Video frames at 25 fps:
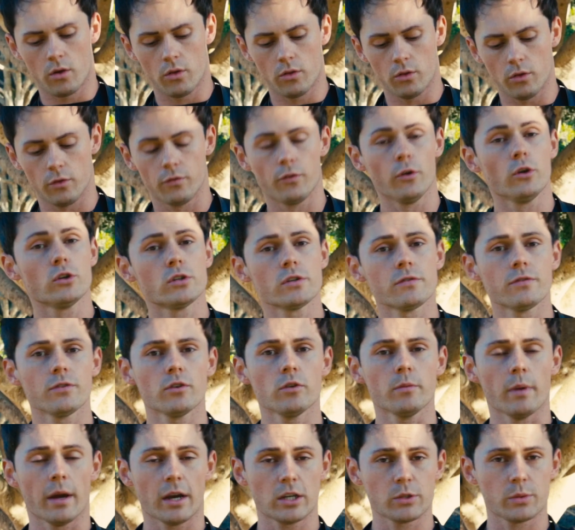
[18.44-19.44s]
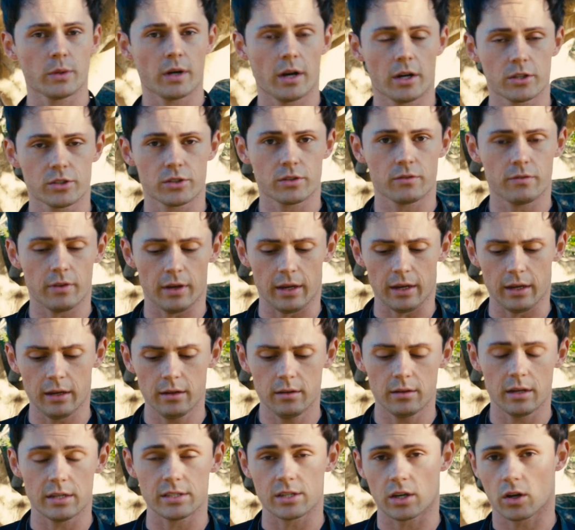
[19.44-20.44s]
The Fujifilm
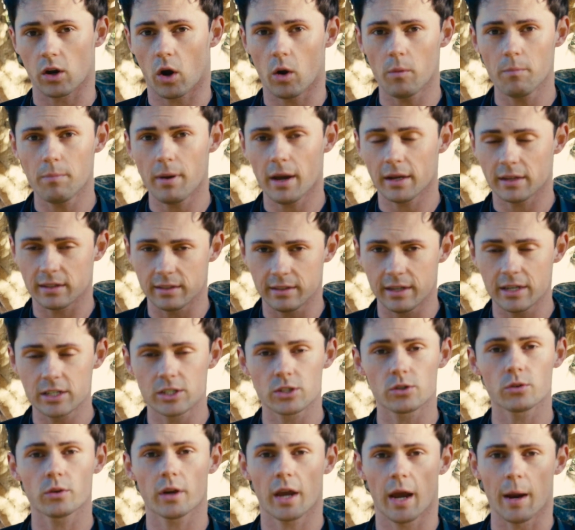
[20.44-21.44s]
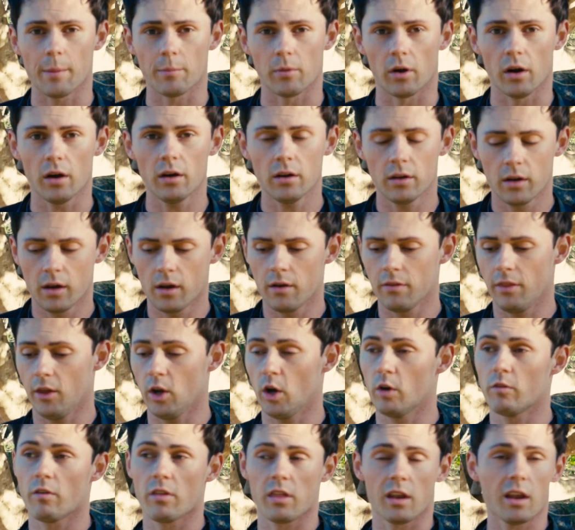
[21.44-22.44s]
X100V is a compact digital camera that
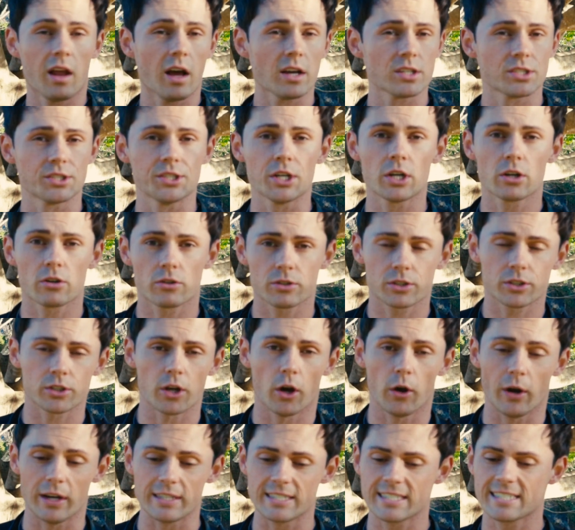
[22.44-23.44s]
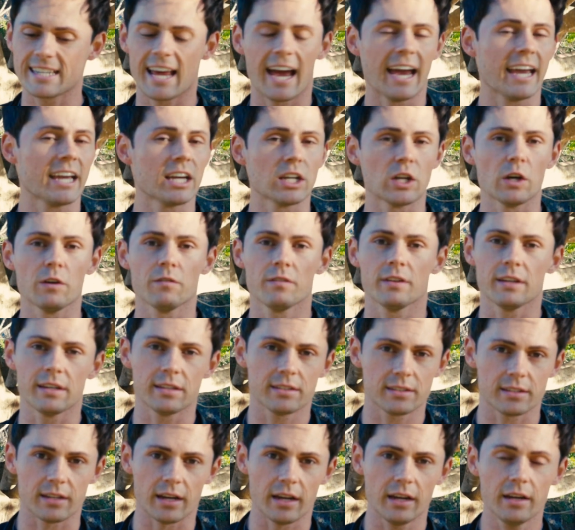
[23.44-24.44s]
over the last year or so has taken over the
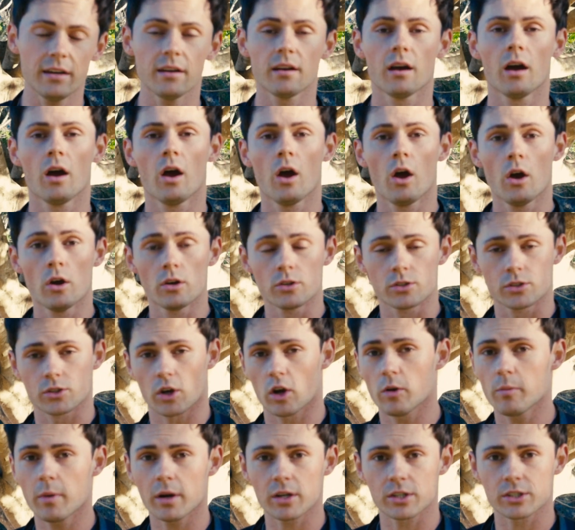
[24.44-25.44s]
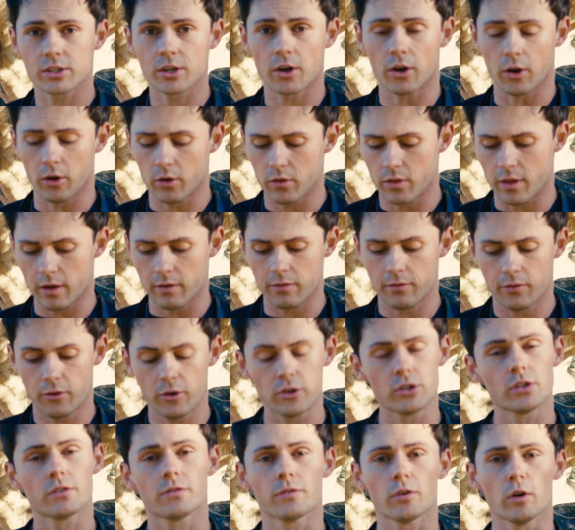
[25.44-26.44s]
internet, so much so that
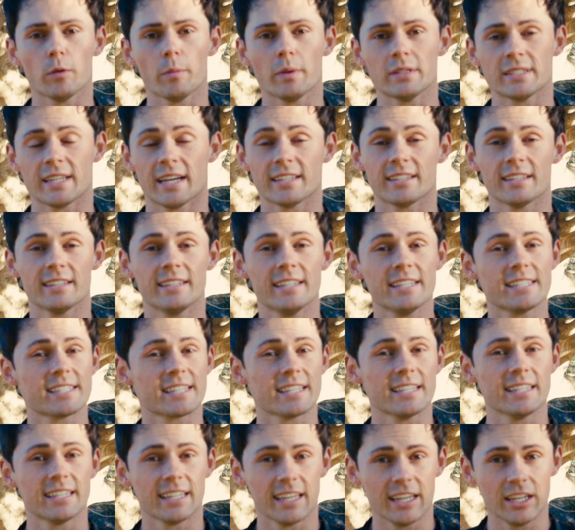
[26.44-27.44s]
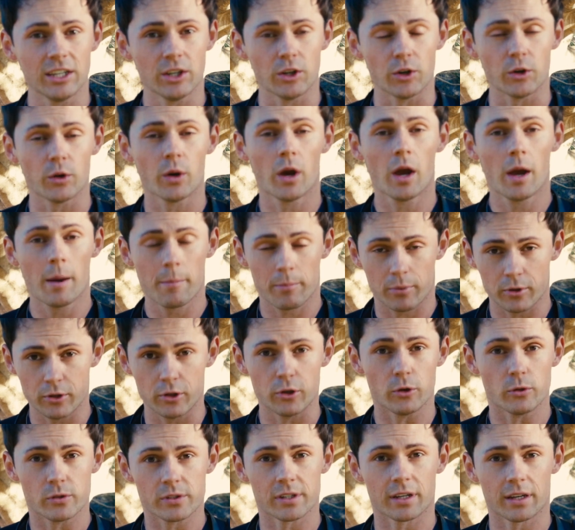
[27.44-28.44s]
Fujifilm has had to discontinue
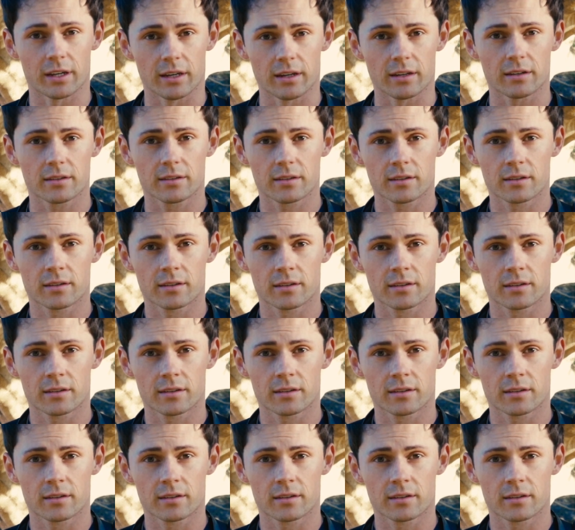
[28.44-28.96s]
producing it.